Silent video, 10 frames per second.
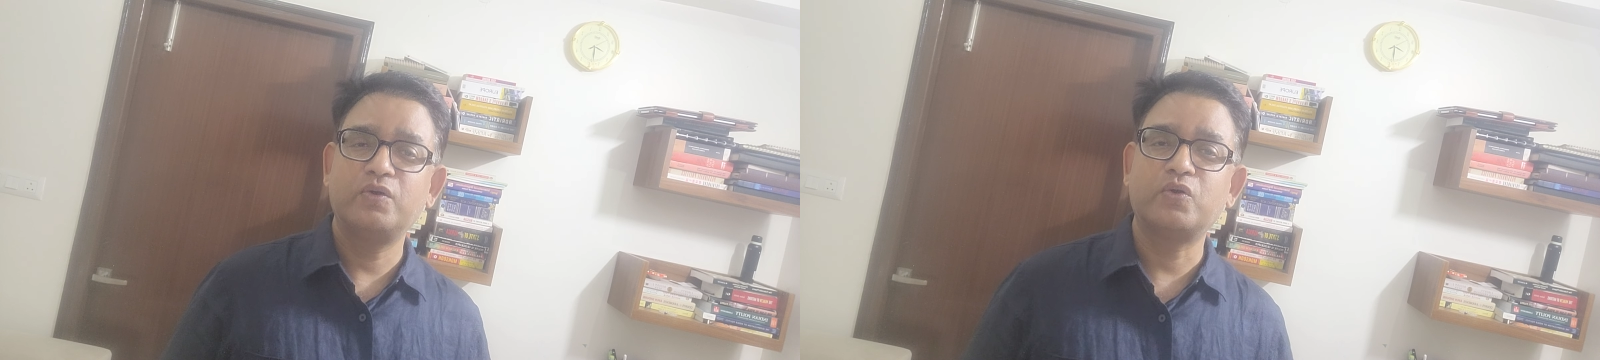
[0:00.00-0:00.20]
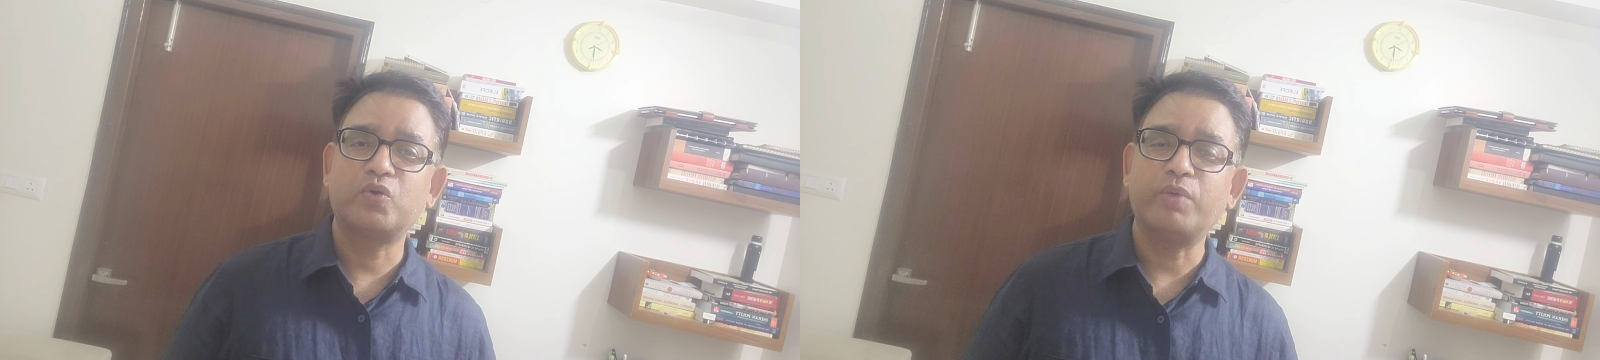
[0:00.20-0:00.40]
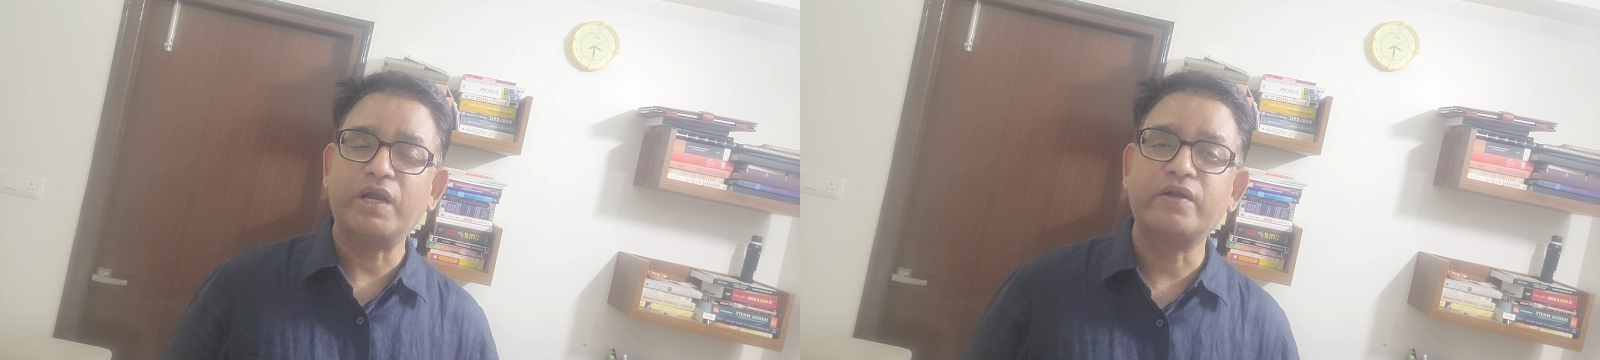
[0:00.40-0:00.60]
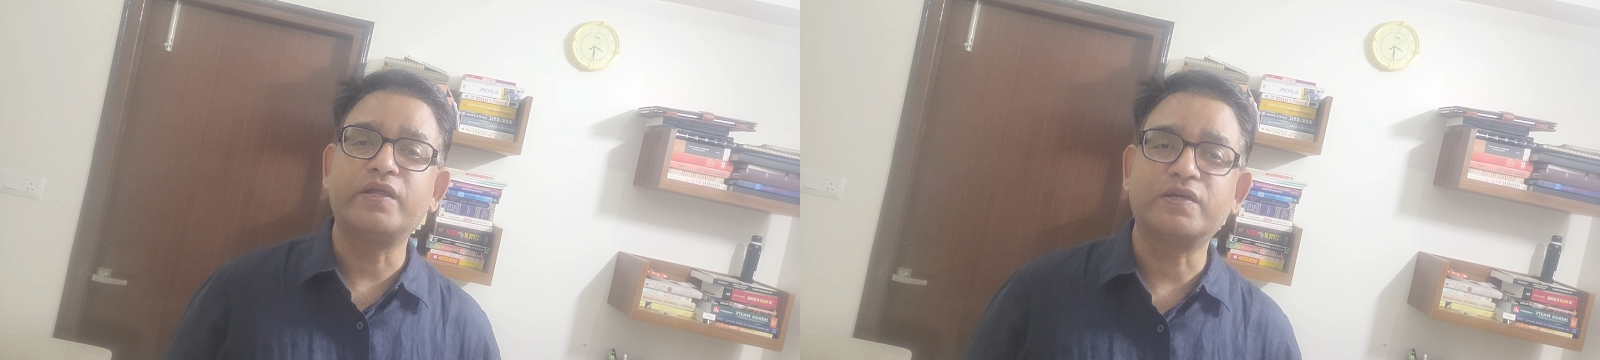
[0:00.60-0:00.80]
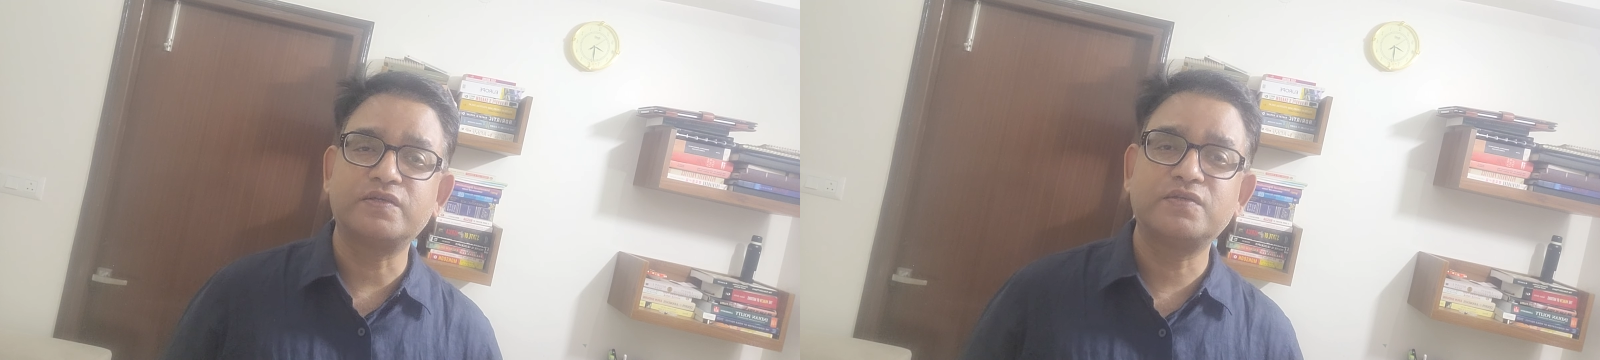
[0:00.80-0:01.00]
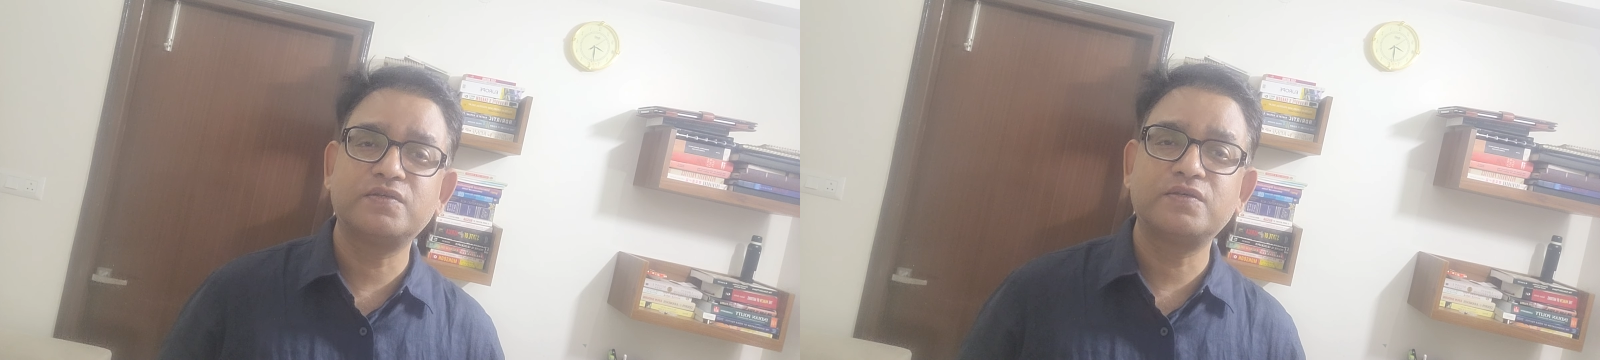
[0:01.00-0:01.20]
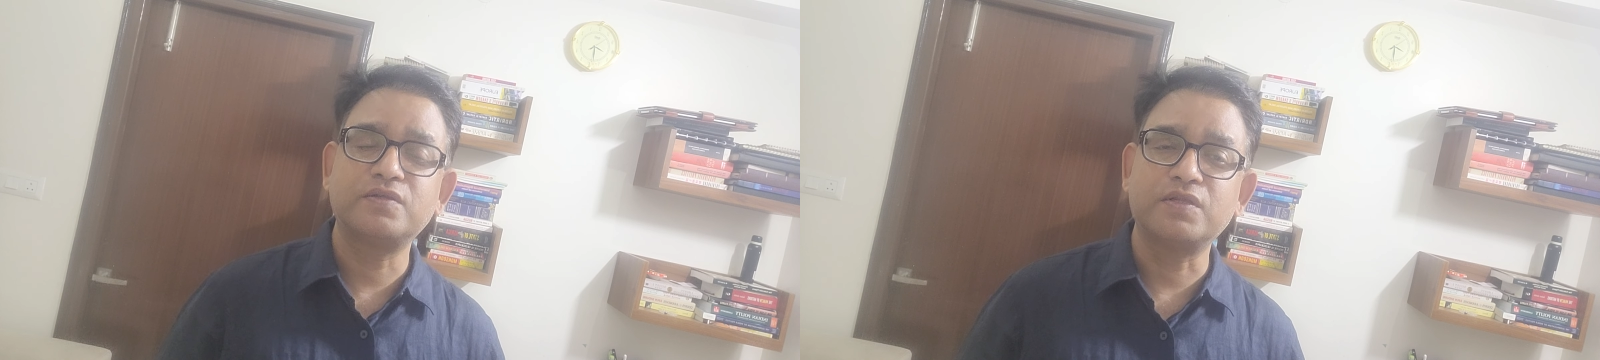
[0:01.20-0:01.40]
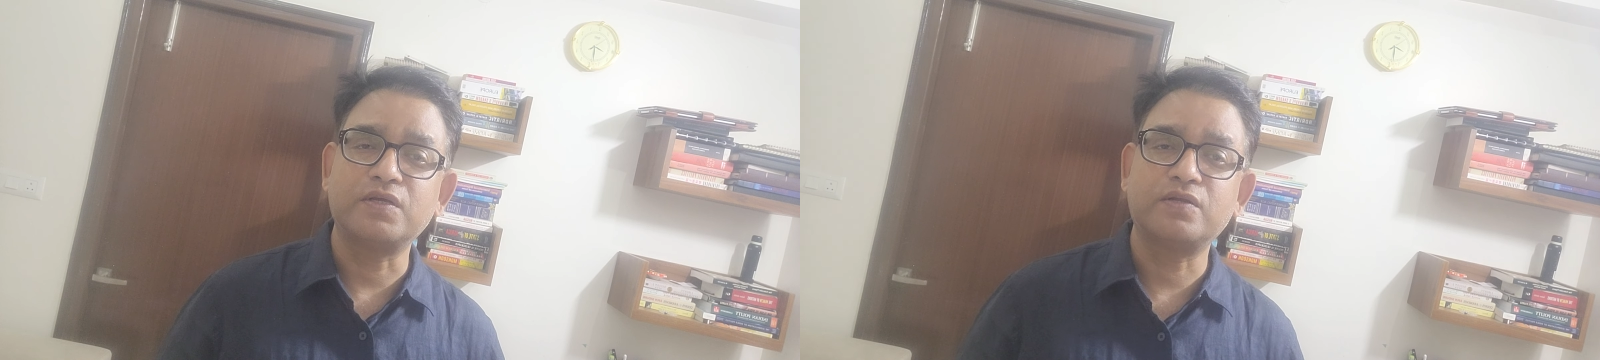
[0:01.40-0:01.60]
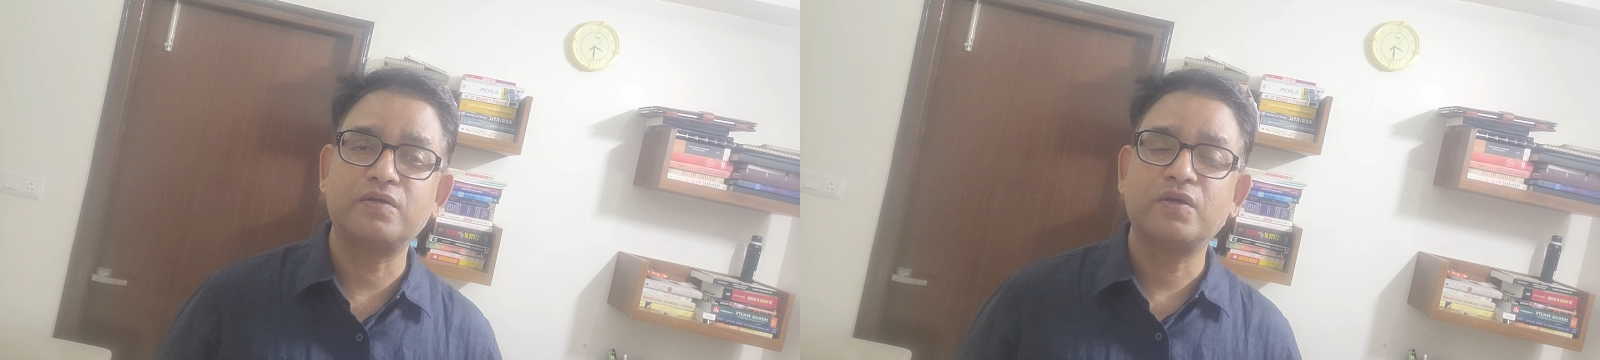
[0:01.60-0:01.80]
romantics that